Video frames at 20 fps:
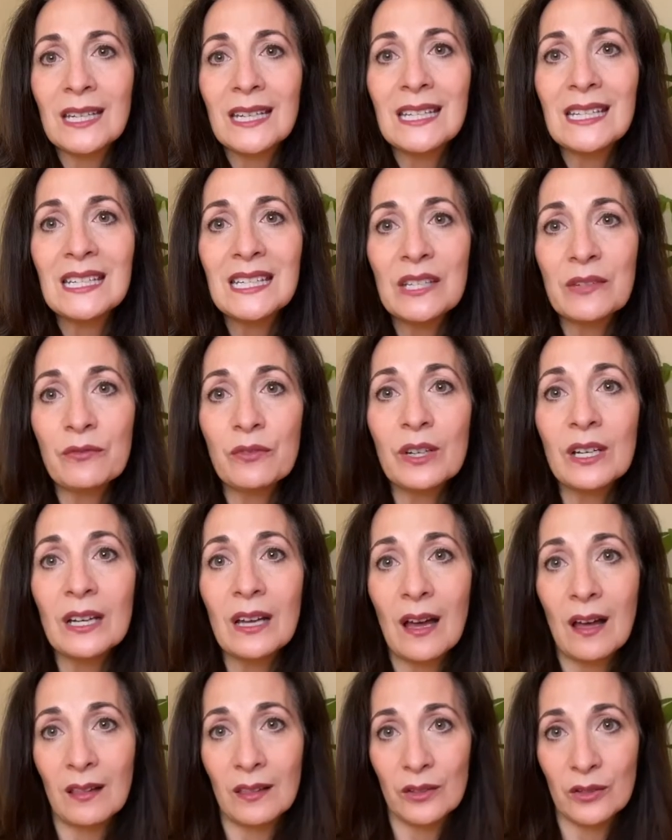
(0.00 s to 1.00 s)
in different
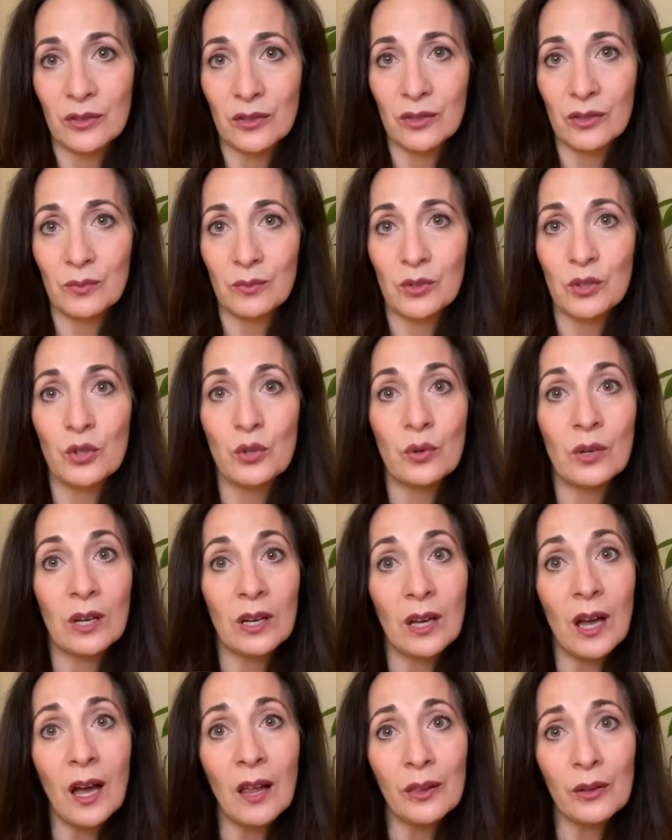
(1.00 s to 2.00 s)
colors, so you can
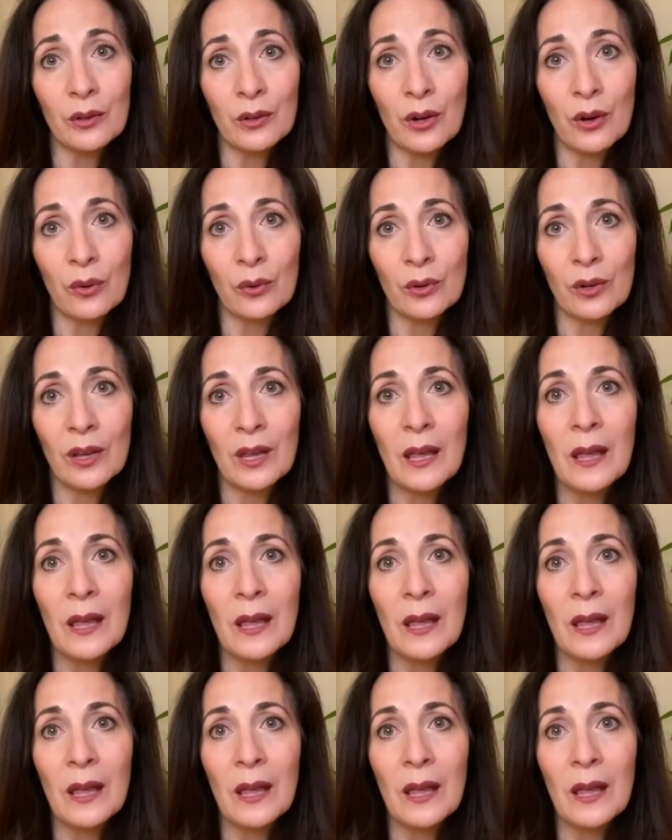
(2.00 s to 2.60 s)
color code.